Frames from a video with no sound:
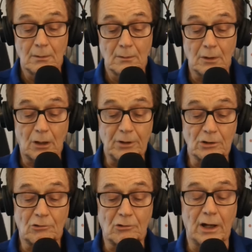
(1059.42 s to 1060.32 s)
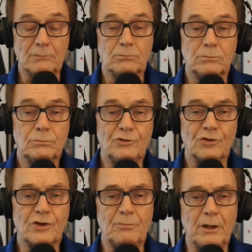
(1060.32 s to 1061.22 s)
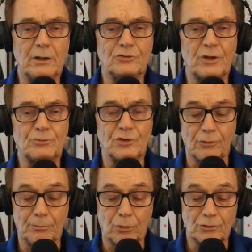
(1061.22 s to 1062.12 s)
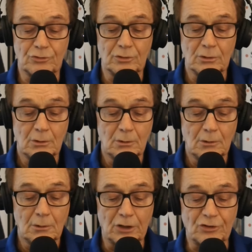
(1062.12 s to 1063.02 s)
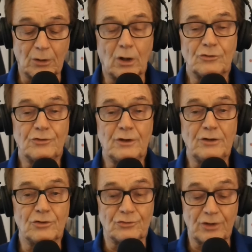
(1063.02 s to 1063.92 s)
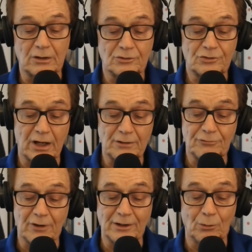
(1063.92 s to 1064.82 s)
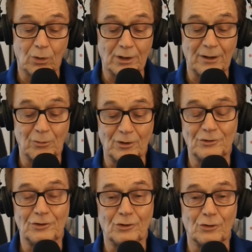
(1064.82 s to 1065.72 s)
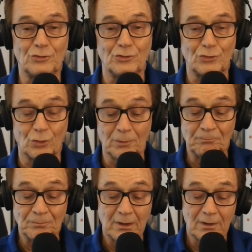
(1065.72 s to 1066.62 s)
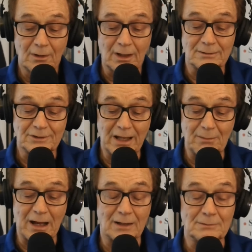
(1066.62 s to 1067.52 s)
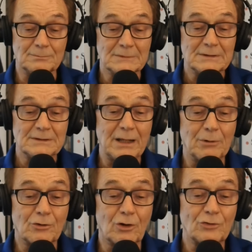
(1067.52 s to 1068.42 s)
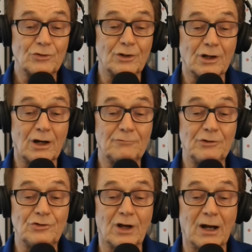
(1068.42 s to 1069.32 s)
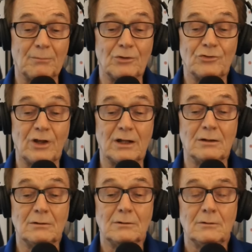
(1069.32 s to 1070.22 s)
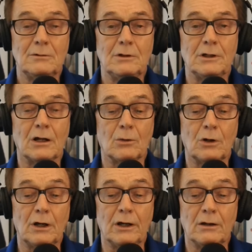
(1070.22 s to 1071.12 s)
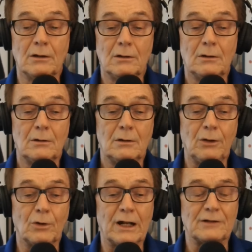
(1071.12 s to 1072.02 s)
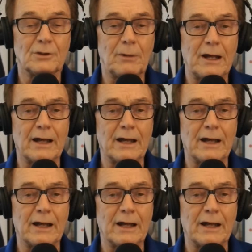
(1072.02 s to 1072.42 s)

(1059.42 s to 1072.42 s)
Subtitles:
I'll be on the line. Just give me action reports. As I watched the agents outside, finally one of them went into the grocery store and came out and came across to the coffee shop and said, he got away. He went out the back.